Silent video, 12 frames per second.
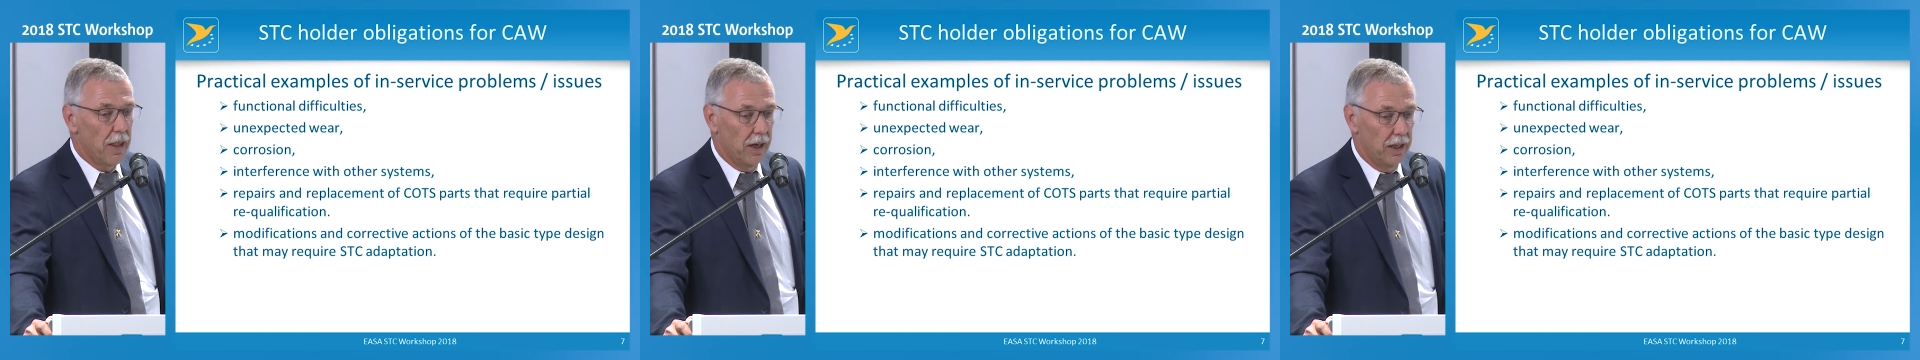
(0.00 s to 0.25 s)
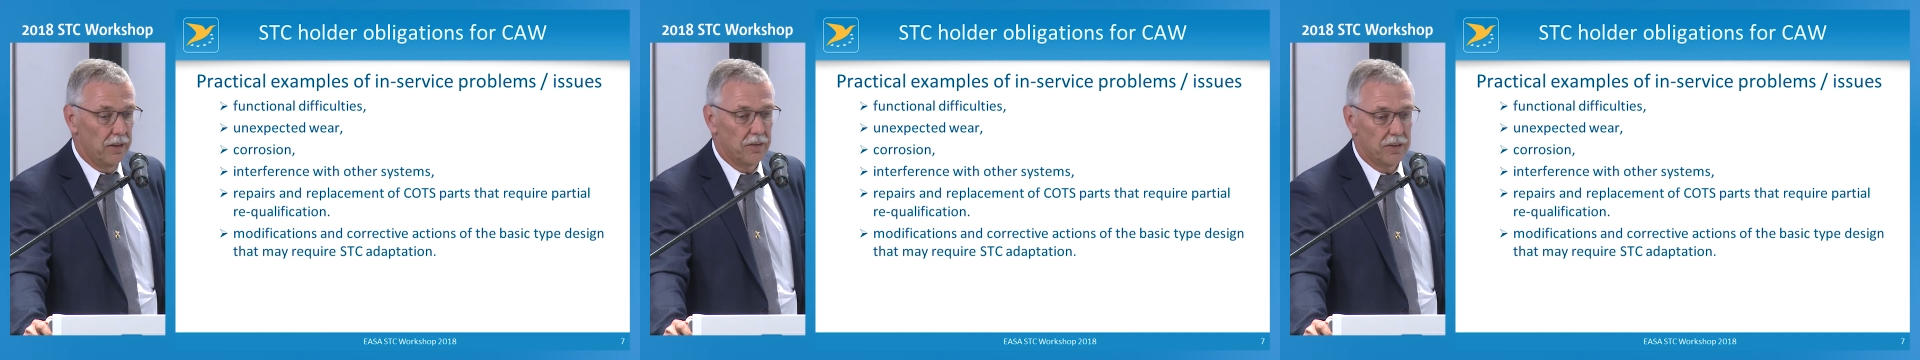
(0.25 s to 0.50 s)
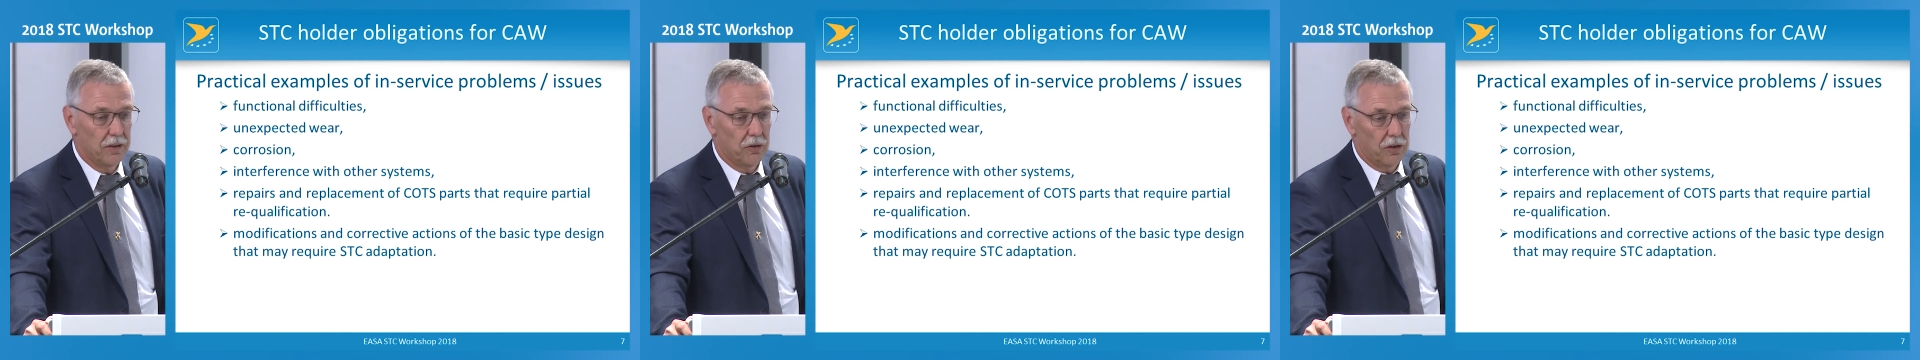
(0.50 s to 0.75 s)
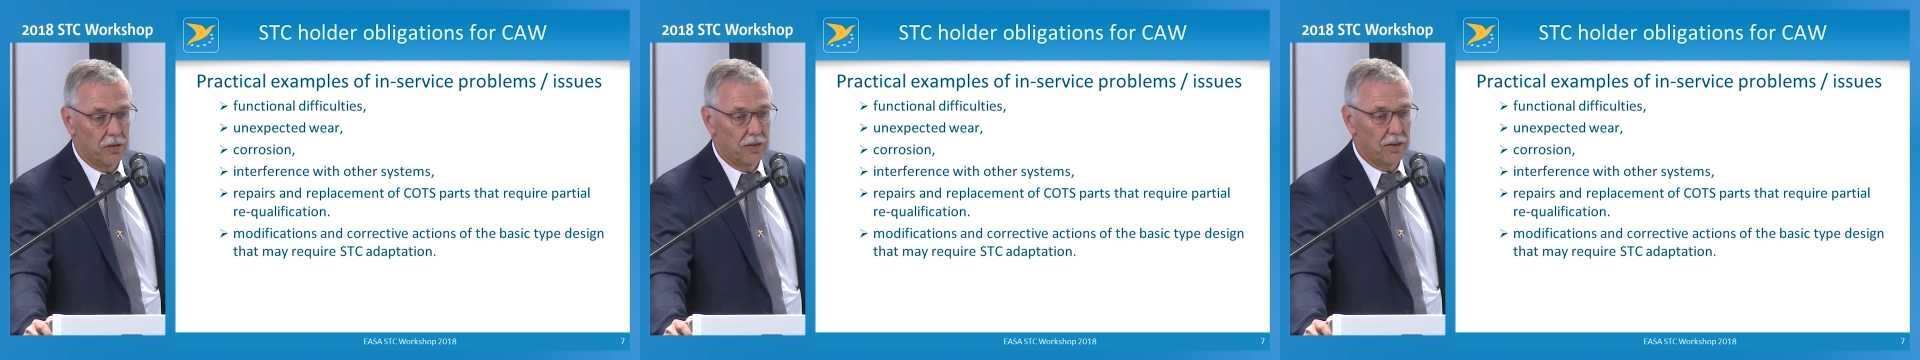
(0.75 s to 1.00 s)
I listed
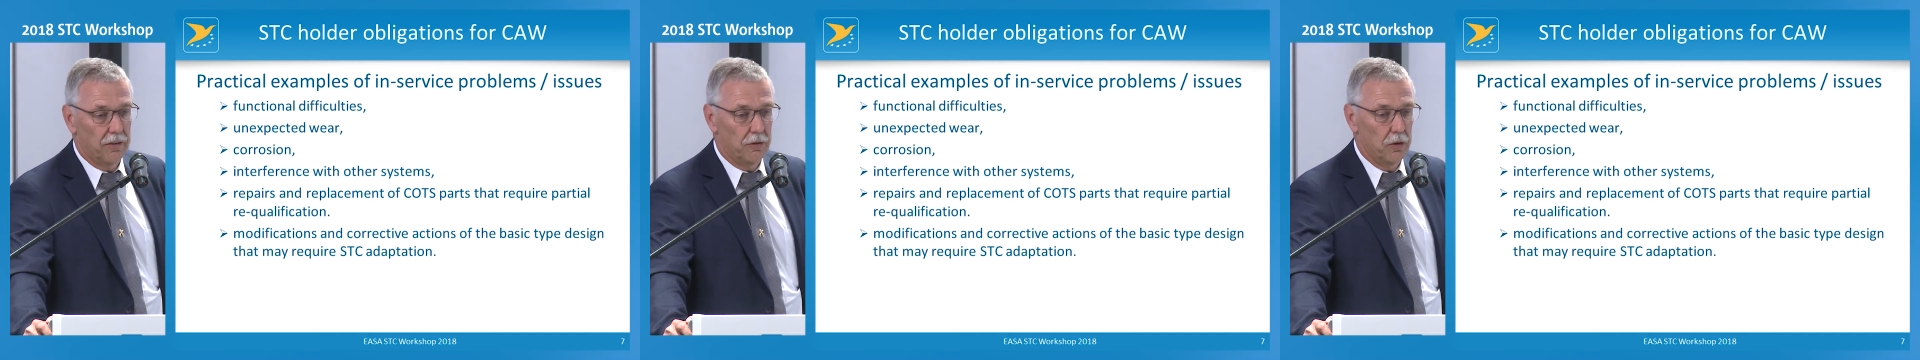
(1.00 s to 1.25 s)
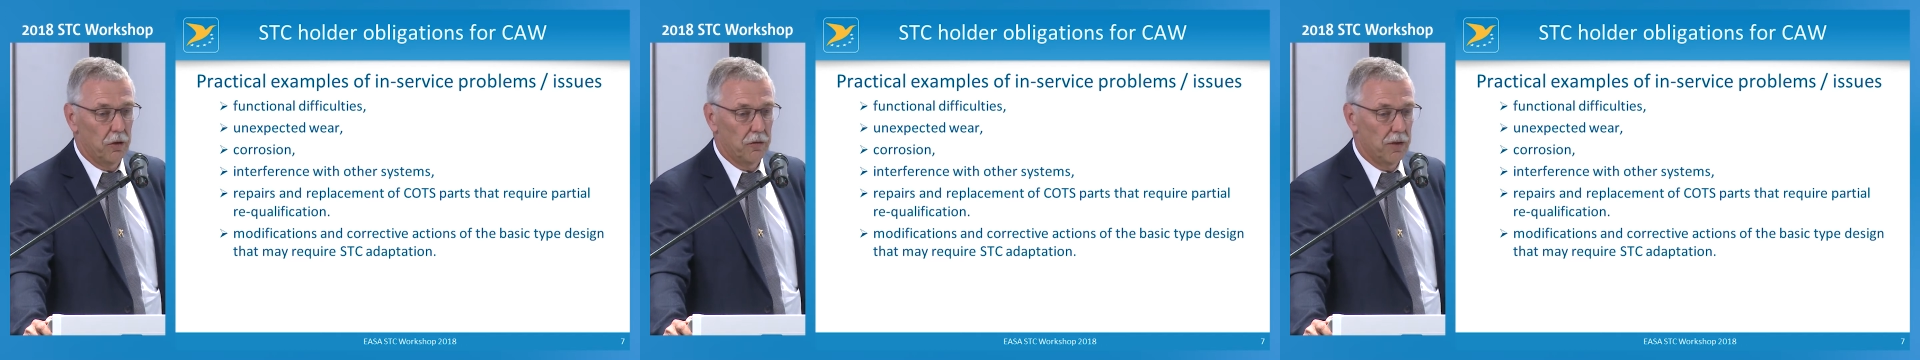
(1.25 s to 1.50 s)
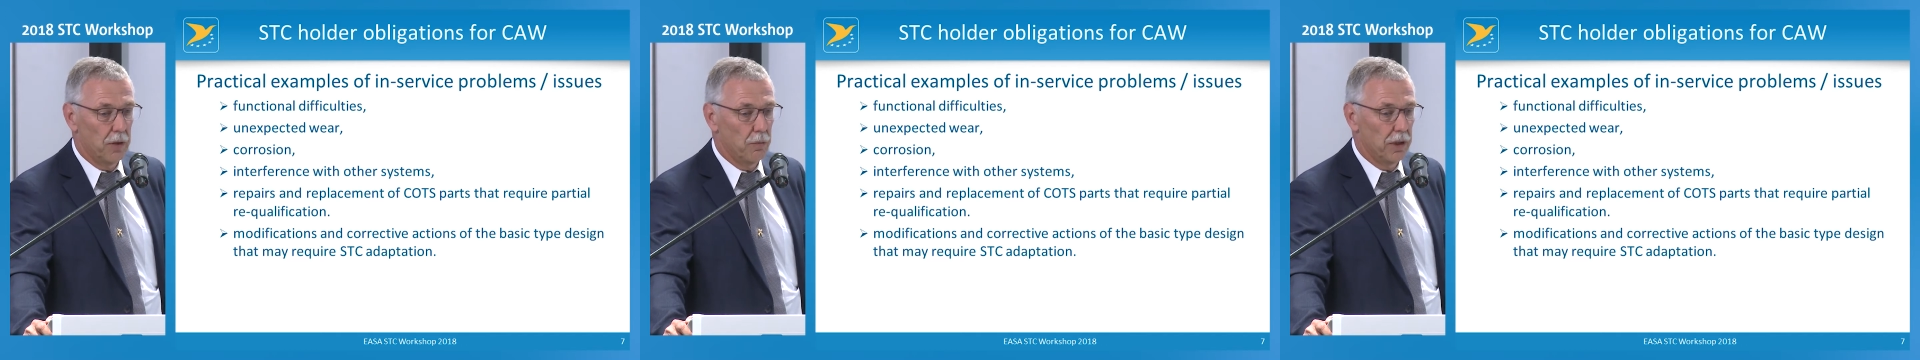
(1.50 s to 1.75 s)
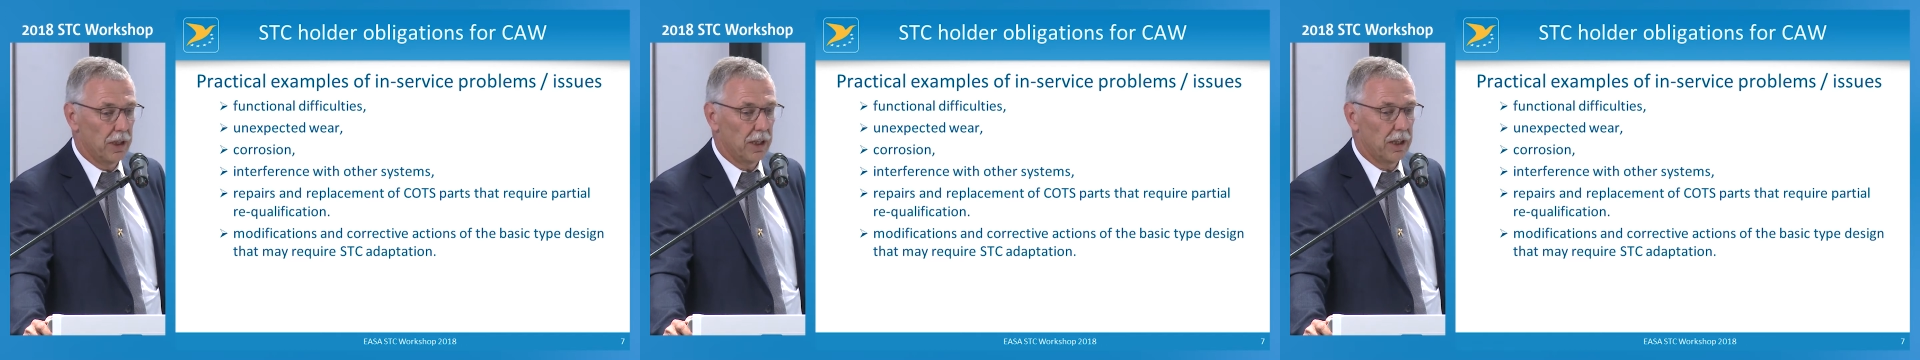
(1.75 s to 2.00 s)
just a few of them,
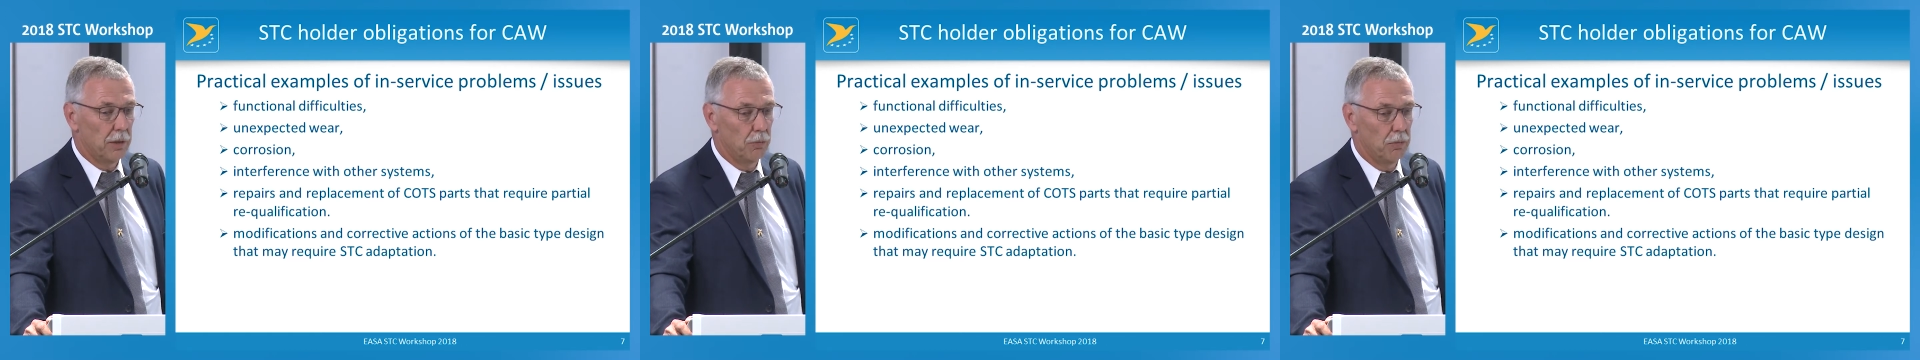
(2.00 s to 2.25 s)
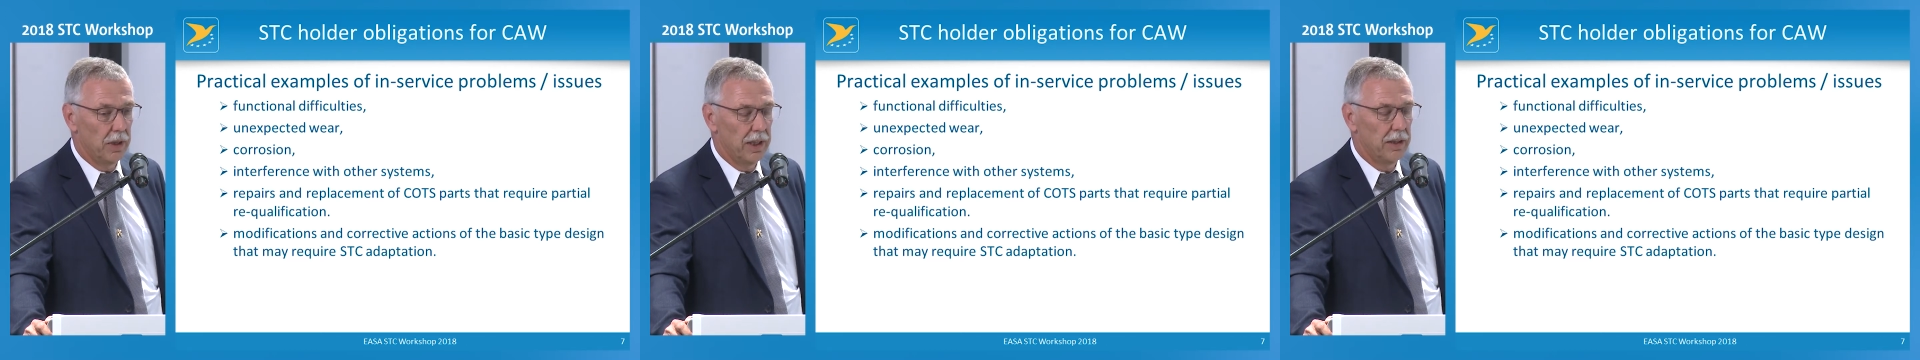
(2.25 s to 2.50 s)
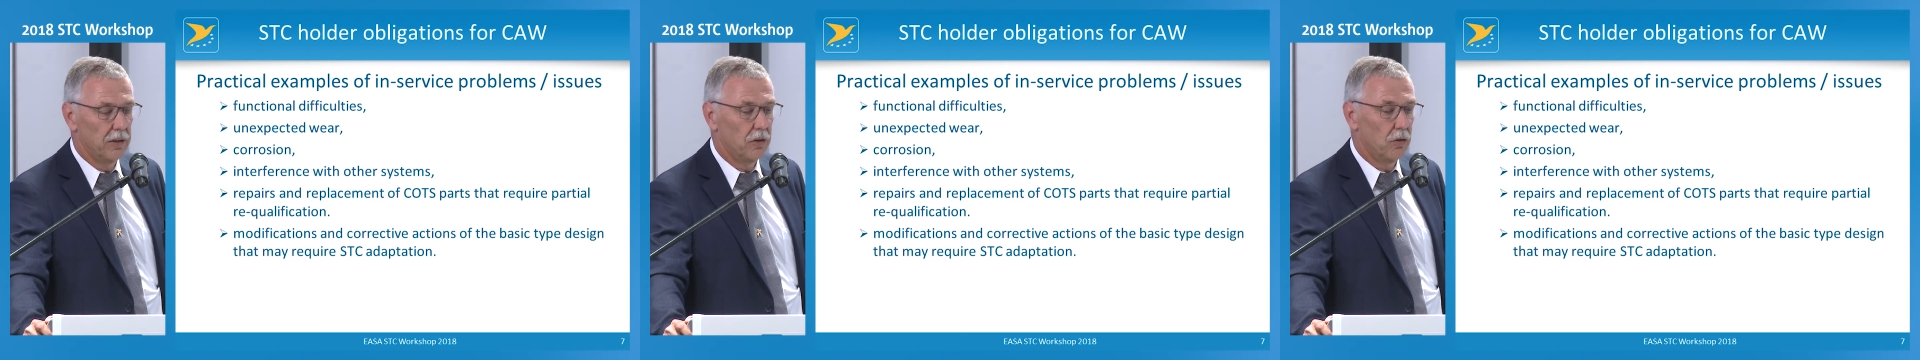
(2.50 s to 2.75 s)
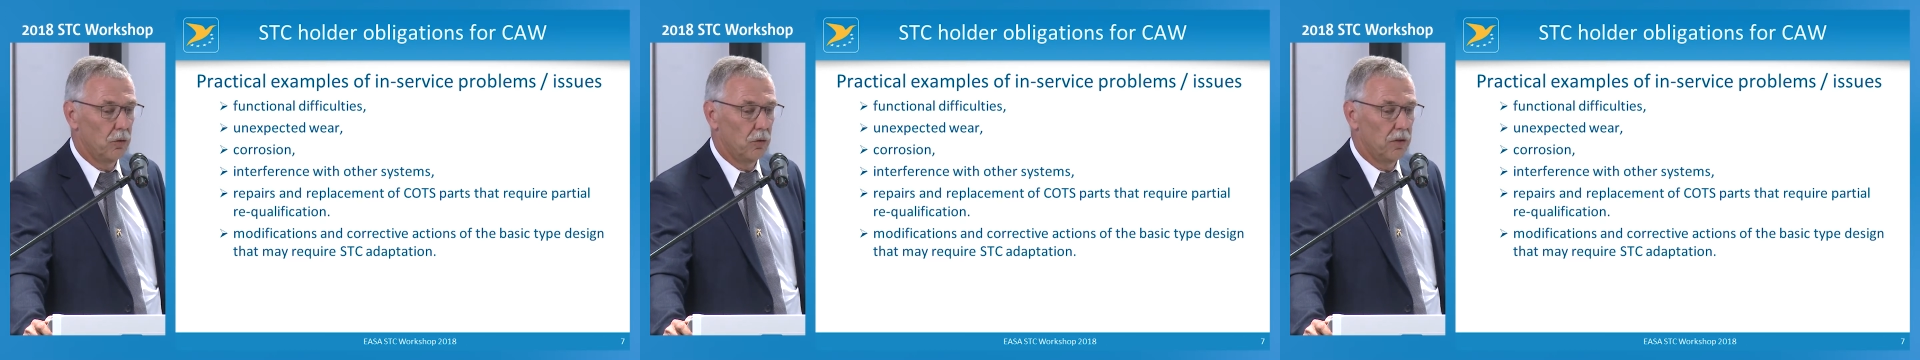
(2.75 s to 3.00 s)
and I come later
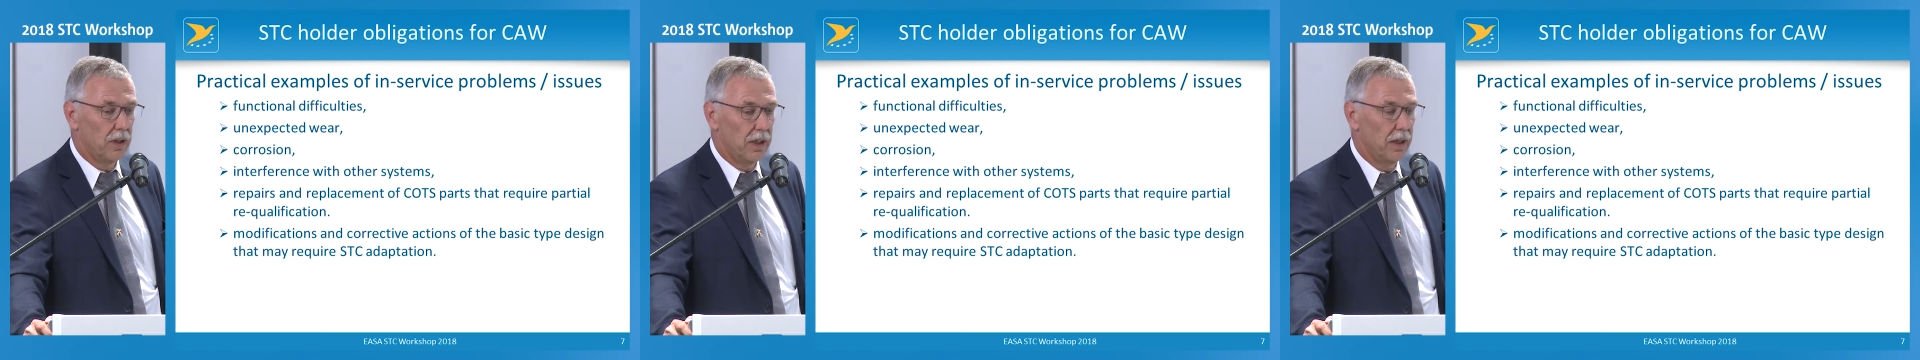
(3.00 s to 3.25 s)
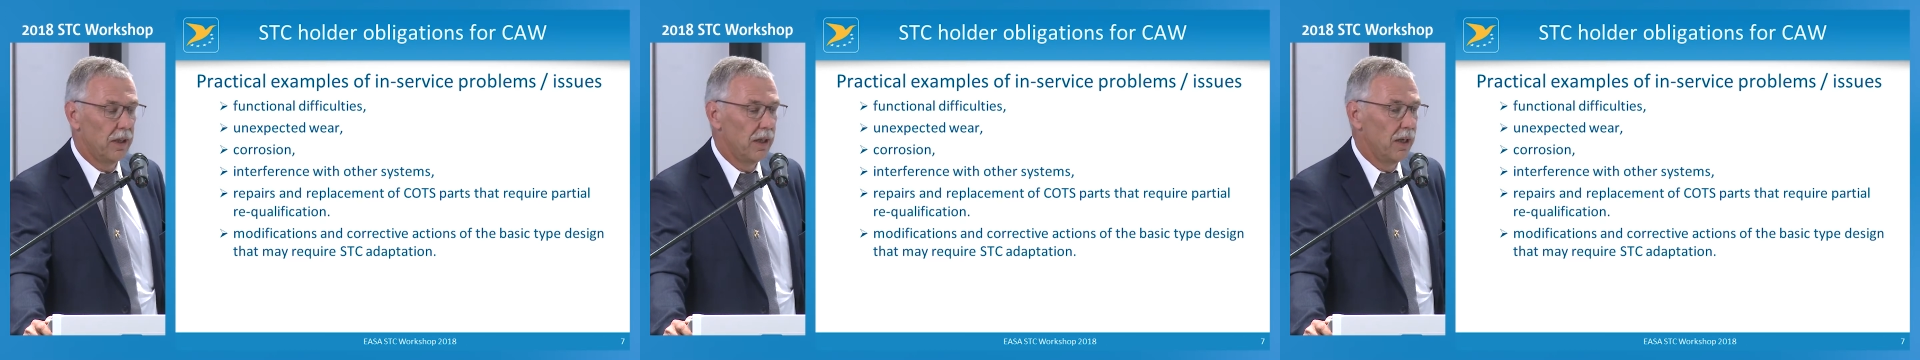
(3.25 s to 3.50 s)
to the